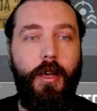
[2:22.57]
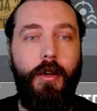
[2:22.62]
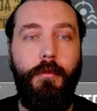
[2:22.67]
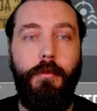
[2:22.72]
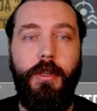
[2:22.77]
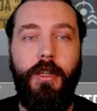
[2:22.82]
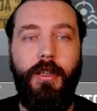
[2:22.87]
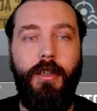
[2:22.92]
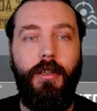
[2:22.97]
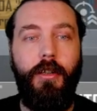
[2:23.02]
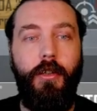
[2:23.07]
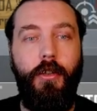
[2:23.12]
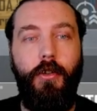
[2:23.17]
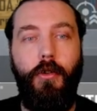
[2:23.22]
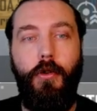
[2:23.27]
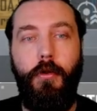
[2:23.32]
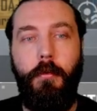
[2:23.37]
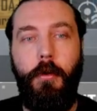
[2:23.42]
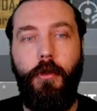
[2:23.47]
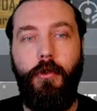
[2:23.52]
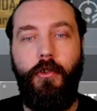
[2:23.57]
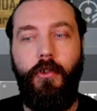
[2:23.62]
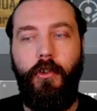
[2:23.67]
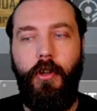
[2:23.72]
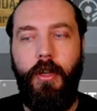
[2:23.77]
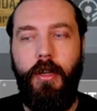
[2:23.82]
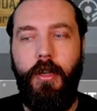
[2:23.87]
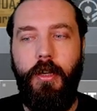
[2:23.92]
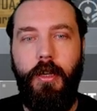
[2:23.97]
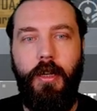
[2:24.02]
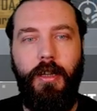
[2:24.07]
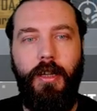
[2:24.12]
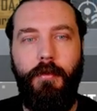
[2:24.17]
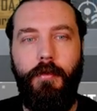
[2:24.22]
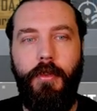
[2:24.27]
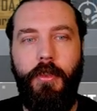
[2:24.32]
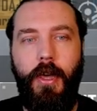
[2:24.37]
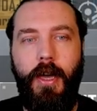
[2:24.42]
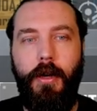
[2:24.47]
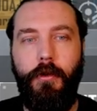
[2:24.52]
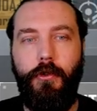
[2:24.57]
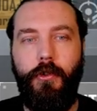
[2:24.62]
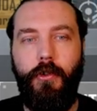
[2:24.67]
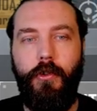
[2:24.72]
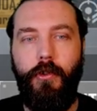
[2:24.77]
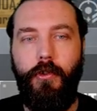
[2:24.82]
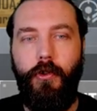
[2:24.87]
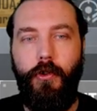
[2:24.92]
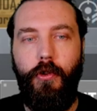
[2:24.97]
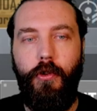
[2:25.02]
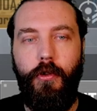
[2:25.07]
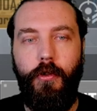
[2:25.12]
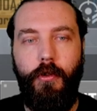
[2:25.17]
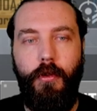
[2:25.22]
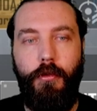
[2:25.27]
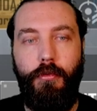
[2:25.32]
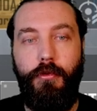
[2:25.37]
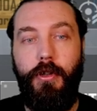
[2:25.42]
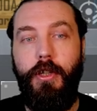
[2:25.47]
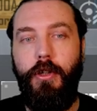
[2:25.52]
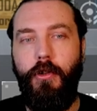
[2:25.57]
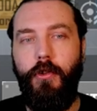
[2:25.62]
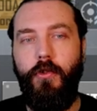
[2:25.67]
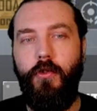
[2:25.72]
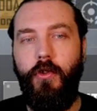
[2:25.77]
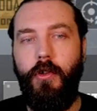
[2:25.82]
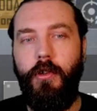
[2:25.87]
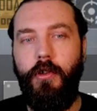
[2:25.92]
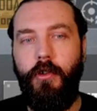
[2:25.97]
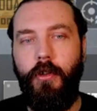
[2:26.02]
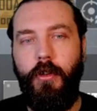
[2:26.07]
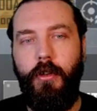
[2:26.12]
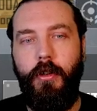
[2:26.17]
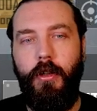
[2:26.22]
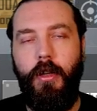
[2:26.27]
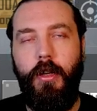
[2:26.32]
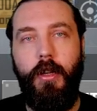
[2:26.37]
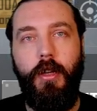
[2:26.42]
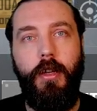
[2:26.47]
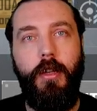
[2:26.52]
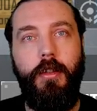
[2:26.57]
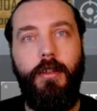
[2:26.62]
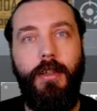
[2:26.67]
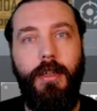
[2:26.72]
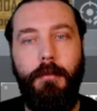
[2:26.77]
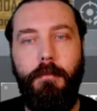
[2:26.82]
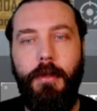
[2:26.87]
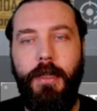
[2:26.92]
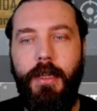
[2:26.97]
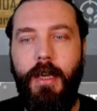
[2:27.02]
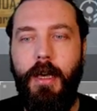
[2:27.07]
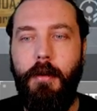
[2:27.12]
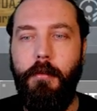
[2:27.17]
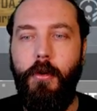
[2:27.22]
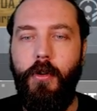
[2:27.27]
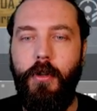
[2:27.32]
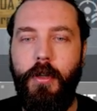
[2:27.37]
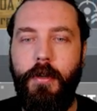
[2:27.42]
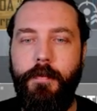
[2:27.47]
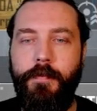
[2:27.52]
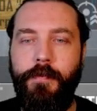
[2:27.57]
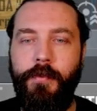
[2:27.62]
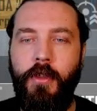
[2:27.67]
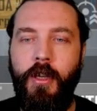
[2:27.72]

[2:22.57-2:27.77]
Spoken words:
with an almost 11,300 DPM on it.